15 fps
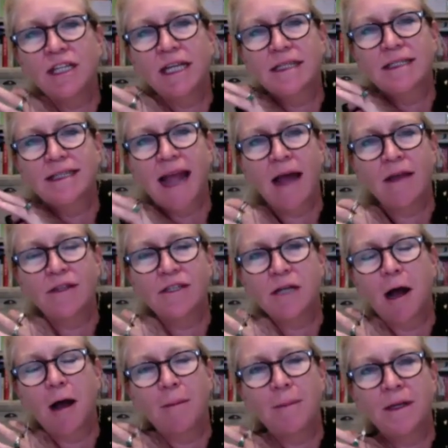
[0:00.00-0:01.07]
gathered
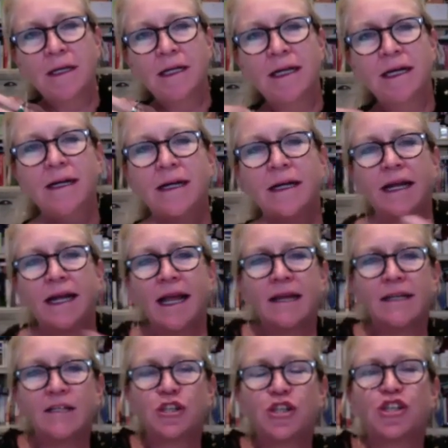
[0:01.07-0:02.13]
up in a
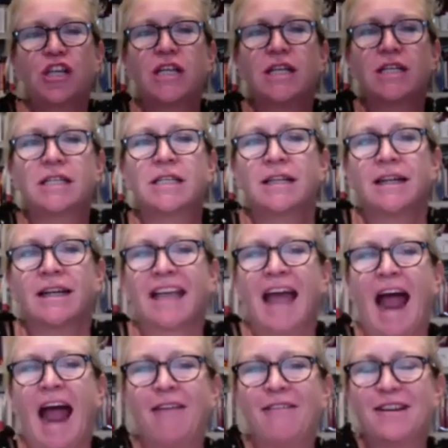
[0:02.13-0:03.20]
sheet and
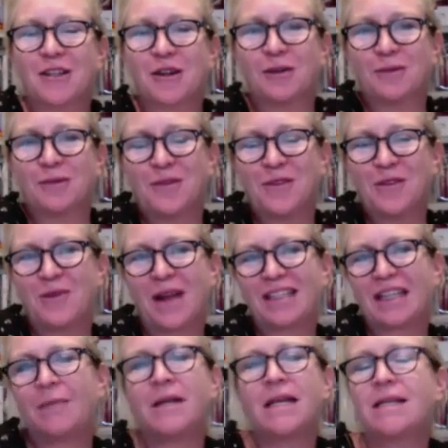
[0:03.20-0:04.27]
carried on for the rest. I
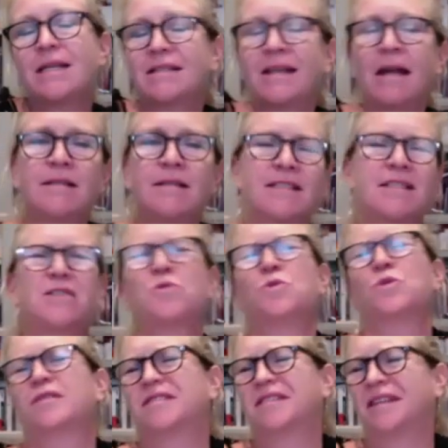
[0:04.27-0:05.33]
mean, it sounds
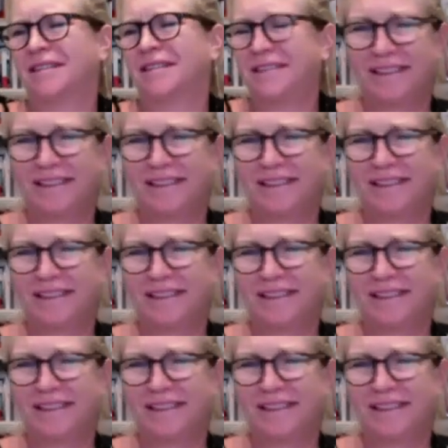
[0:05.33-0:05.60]
exhausting.